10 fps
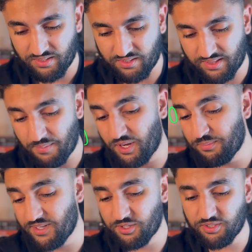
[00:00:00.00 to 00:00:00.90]
That might
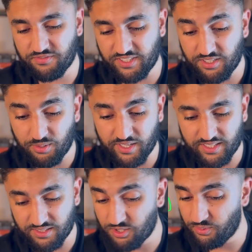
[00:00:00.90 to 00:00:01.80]
be a good video
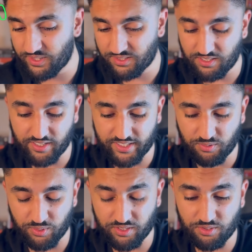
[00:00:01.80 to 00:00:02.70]
idea, going to like
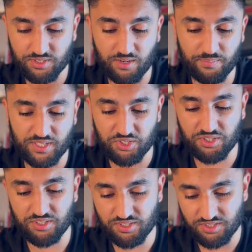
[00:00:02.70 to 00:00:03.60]
one of those
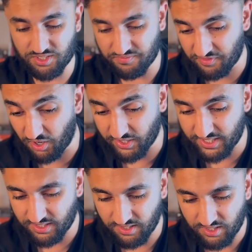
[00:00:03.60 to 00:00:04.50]
competitions and just
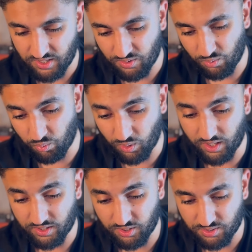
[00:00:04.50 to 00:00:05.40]
vlogging what
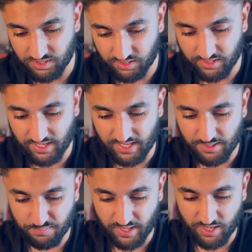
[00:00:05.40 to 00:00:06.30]
goes on. A
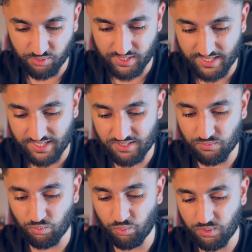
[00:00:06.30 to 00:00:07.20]
Paldean
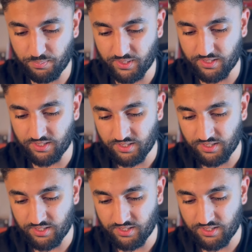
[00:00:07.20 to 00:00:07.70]
Whooper.